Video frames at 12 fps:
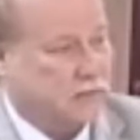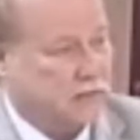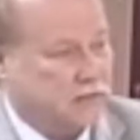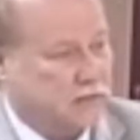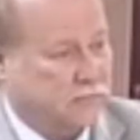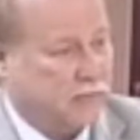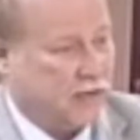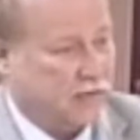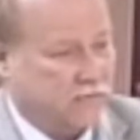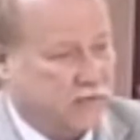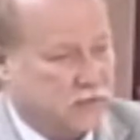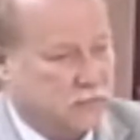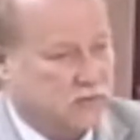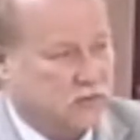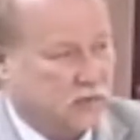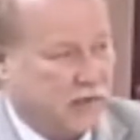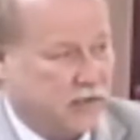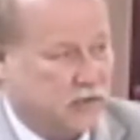because of bad investment
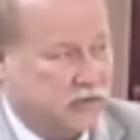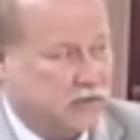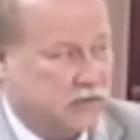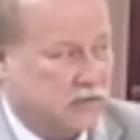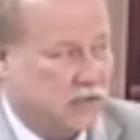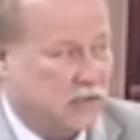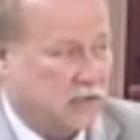strategies,